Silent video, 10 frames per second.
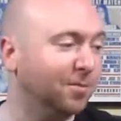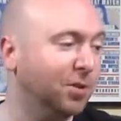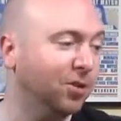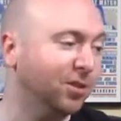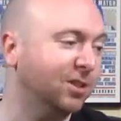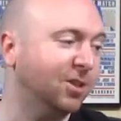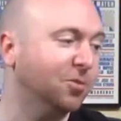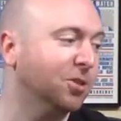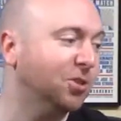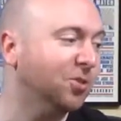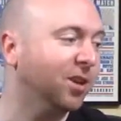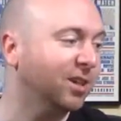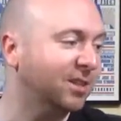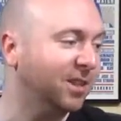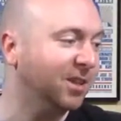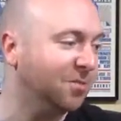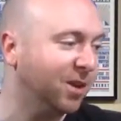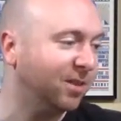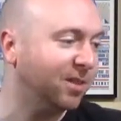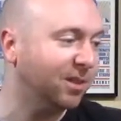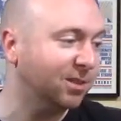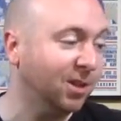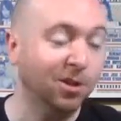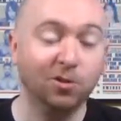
I'm curious to hear what you guys think about this.